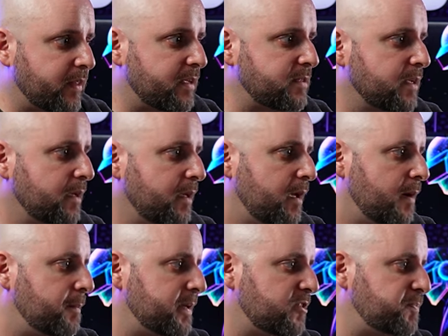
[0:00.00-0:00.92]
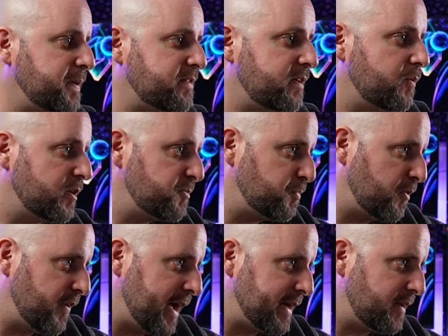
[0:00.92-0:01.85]
of this, but this PC was
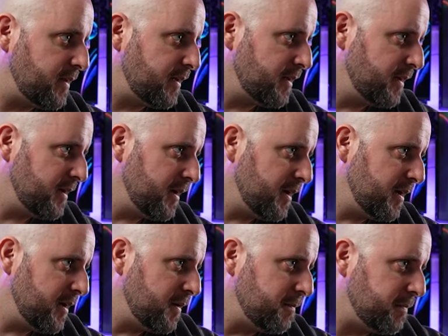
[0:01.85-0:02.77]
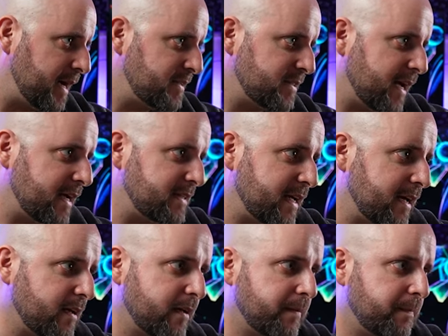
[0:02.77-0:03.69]
provided by
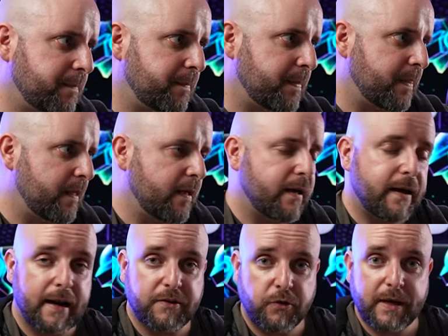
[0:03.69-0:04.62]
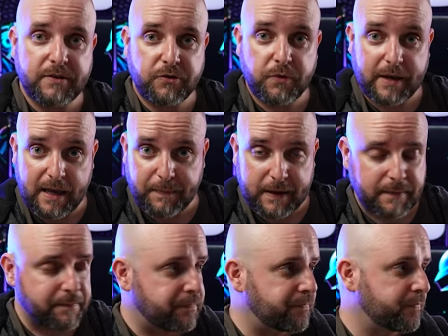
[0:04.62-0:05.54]
Skytech, and I do get to keep it.
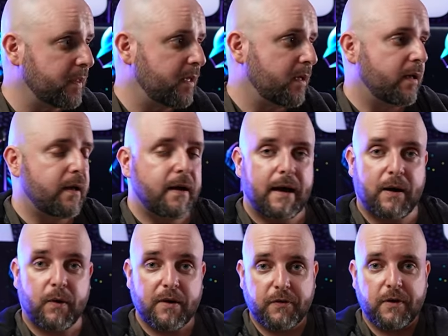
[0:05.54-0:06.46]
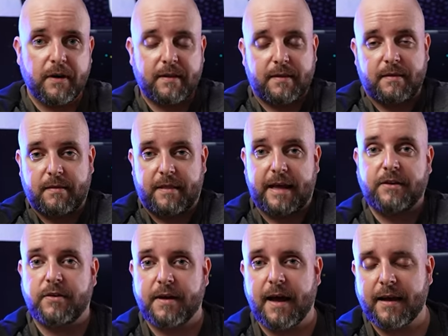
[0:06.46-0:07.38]
However, they
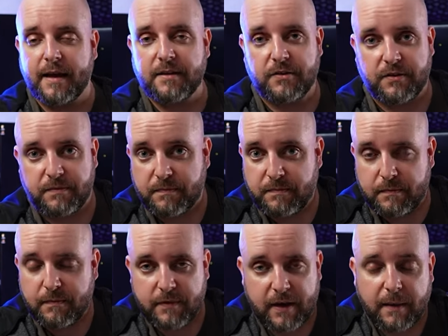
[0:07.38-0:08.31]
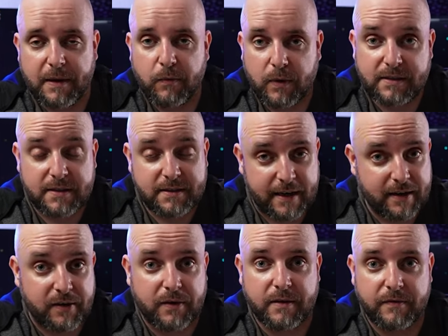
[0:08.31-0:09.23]
did not get to tell me what to say
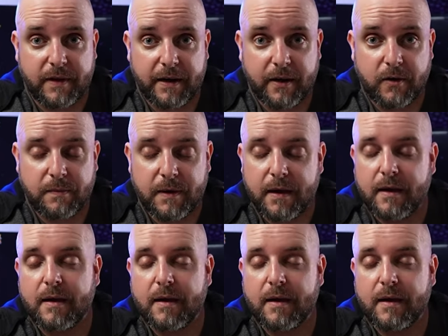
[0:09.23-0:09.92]
during the video.